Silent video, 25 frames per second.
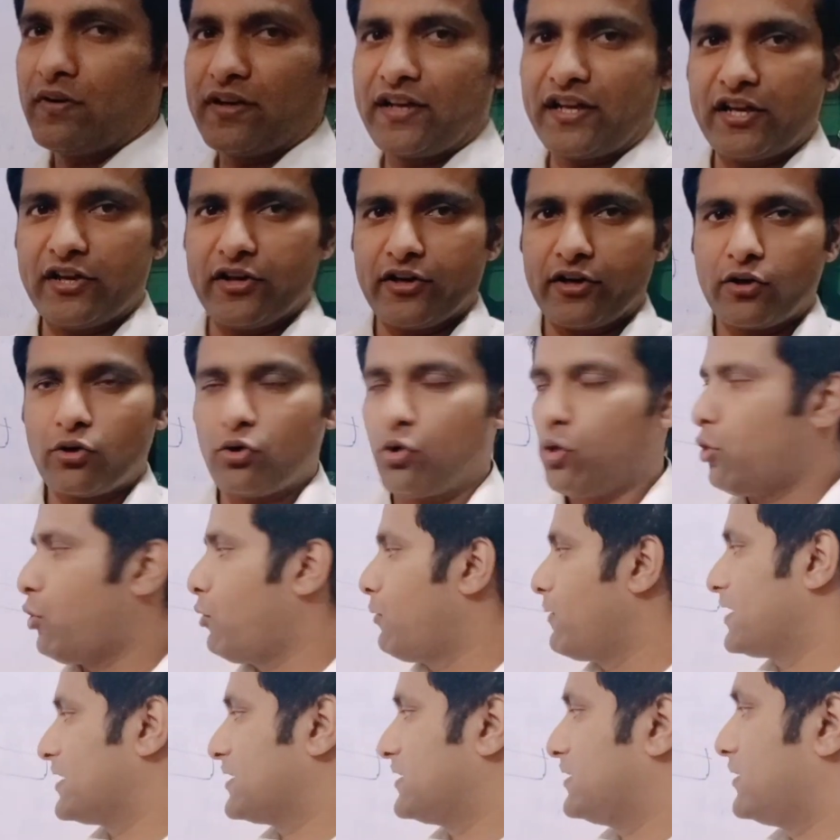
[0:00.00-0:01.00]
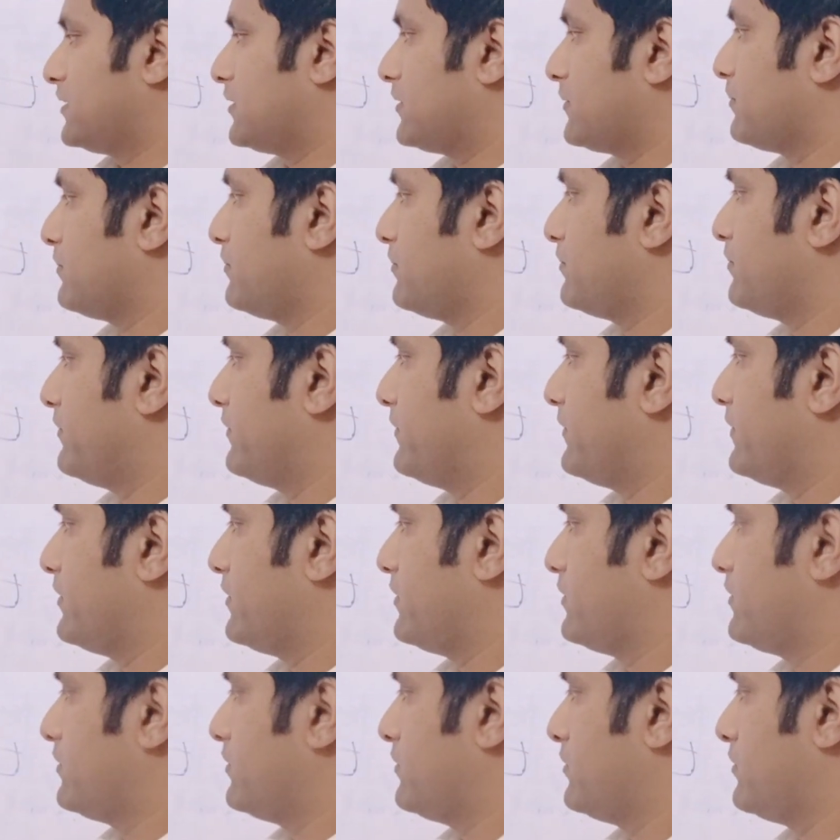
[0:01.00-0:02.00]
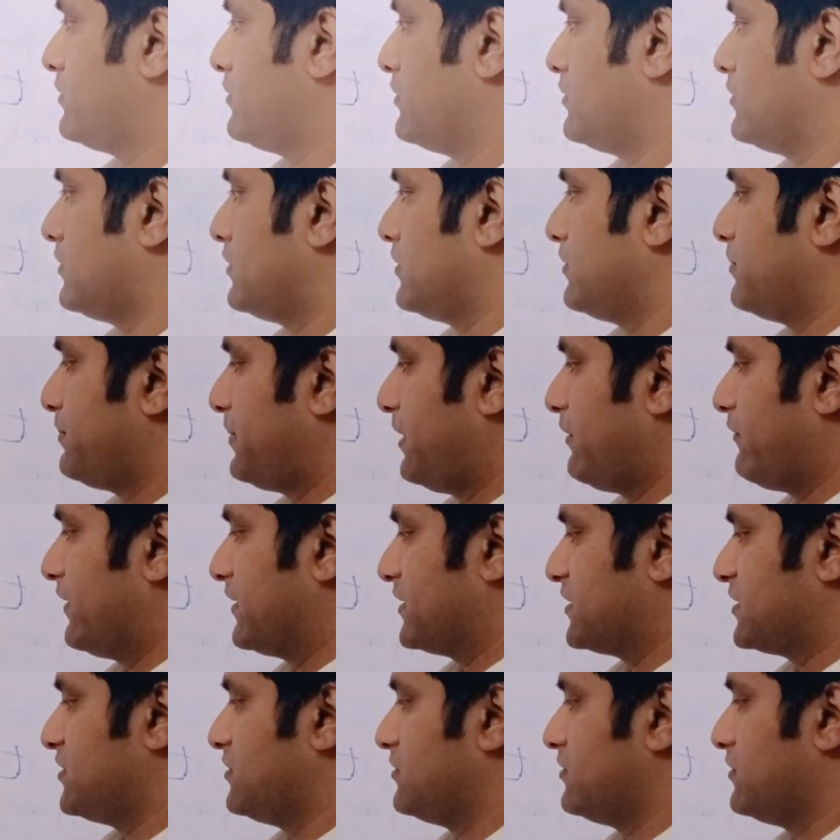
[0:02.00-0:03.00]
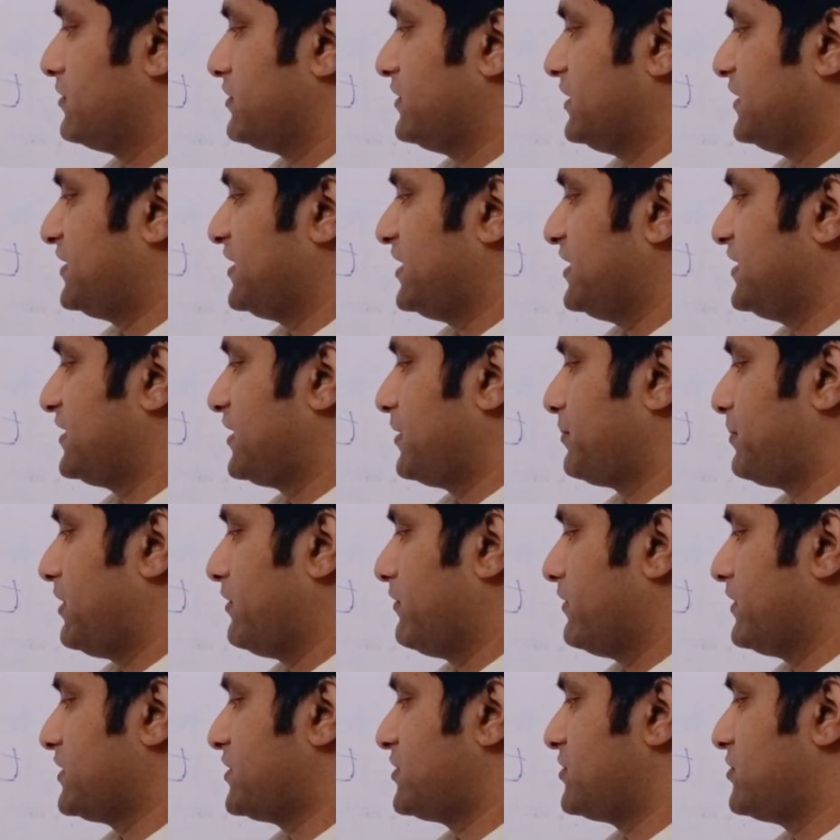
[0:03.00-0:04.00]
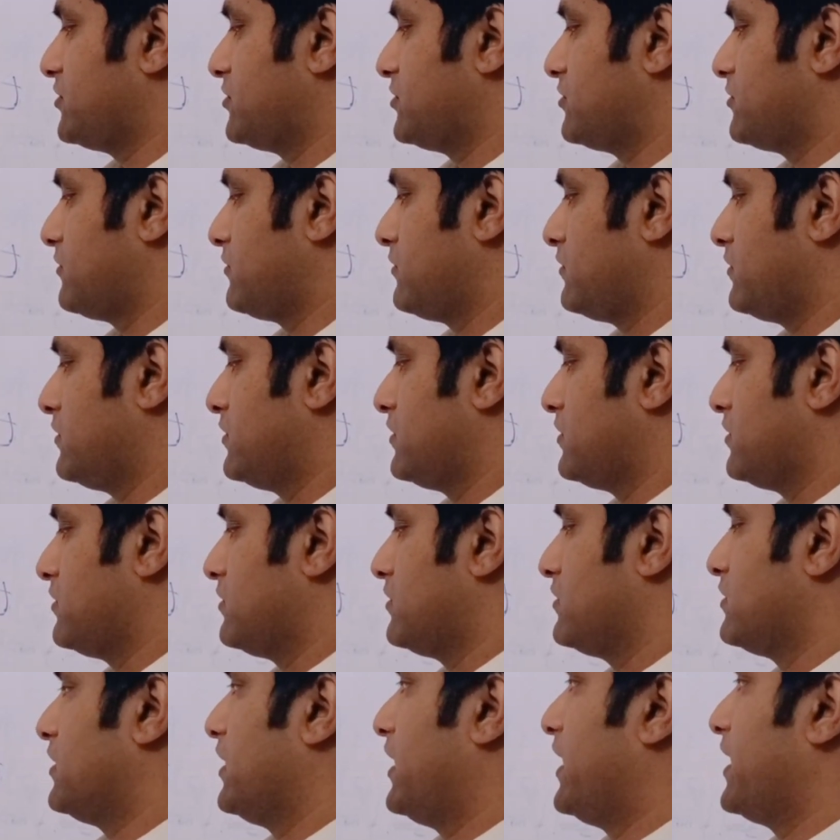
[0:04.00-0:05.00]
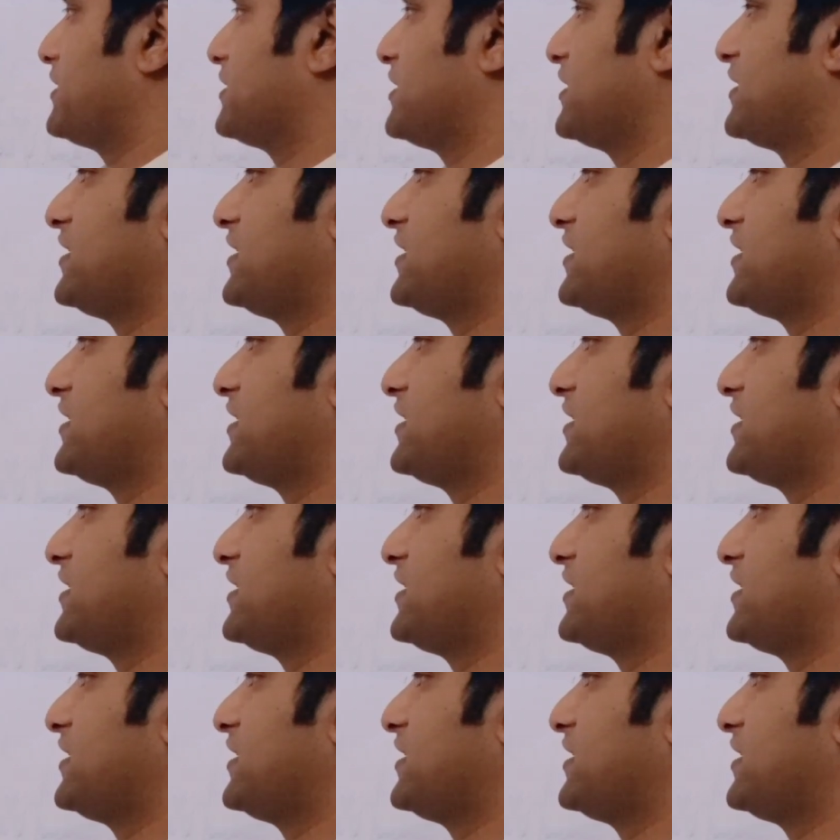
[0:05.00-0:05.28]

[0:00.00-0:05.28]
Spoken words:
here over the pivot. This is a pivot and this